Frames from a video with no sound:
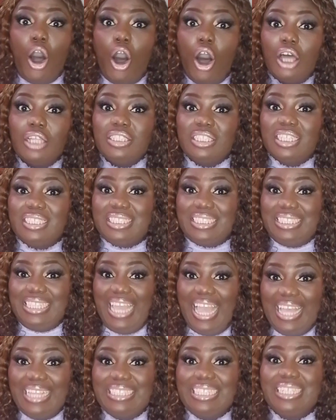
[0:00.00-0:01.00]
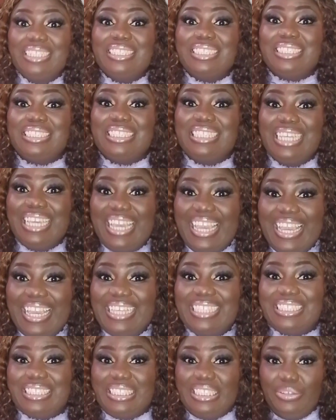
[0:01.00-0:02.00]
Understanding
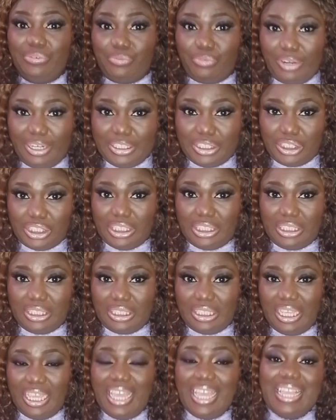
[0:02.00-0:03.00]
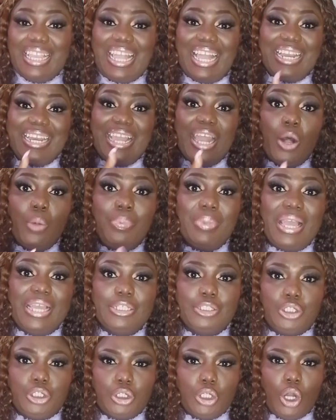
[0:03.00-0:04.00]
these differences can help
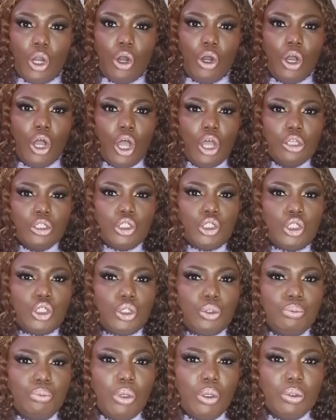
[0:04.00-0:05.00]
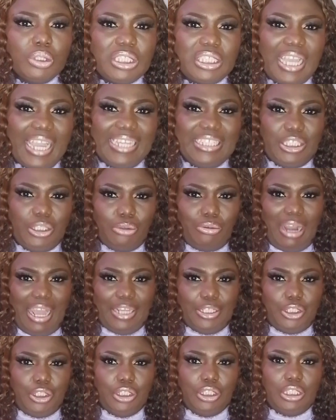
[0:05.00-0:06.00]
ensure smoother
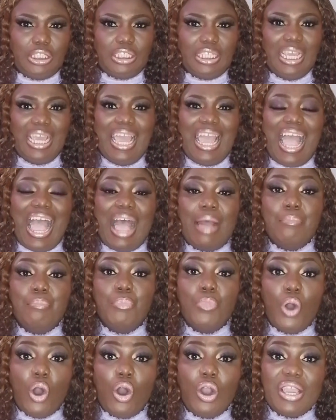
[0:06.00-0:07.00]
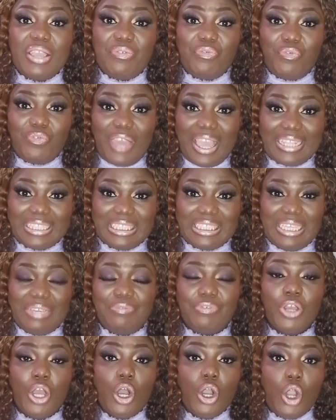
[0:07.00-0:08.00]
interactions and more
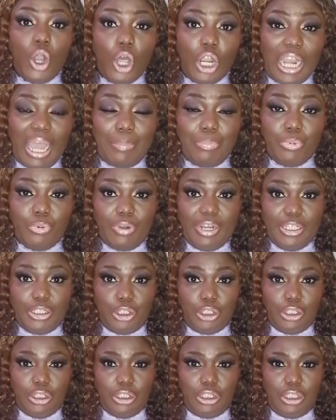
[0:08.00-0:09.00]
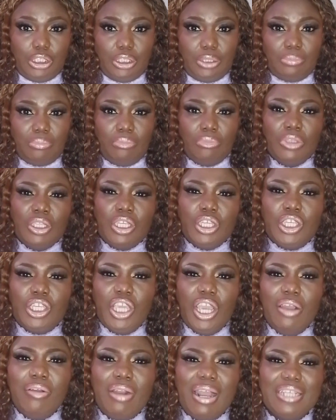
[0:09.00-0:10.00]
effective collaborations.
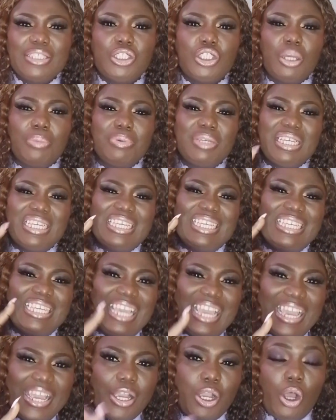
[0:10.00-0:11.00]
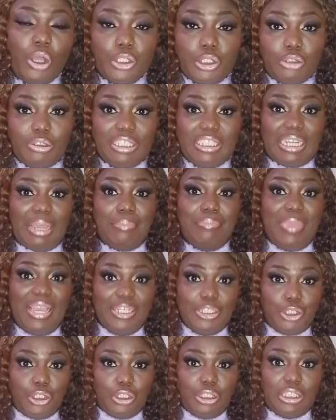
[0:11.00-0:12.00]
Here are some key cultural
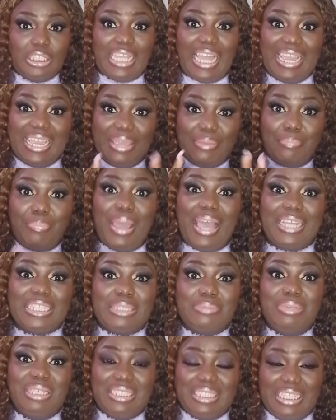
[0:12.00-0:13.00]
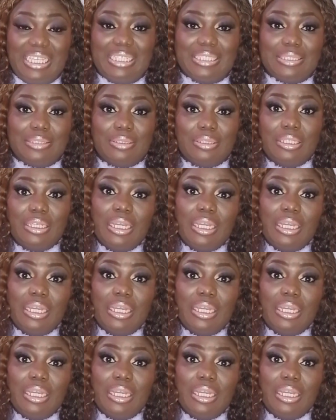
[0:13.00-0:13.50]
dimensions that impact meeting.